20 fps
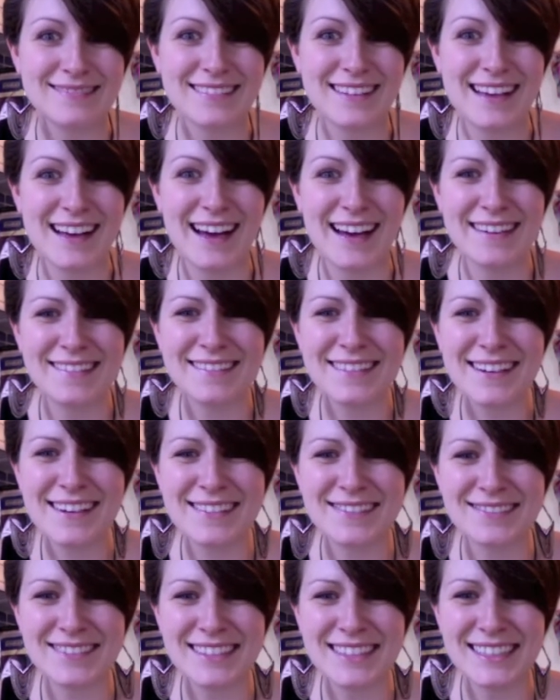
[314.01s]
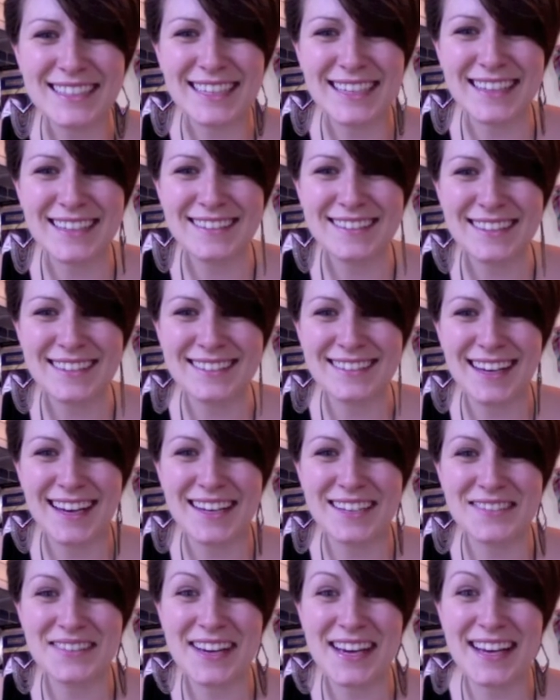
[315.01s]
I don't know, really. That's kind
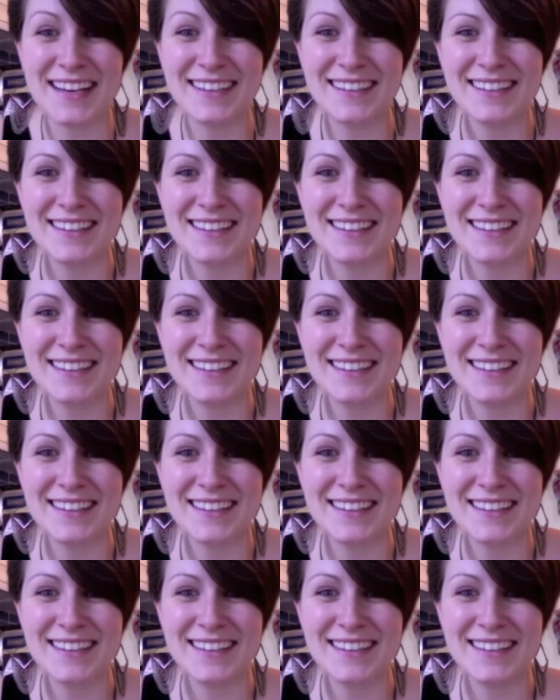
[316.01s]
of it.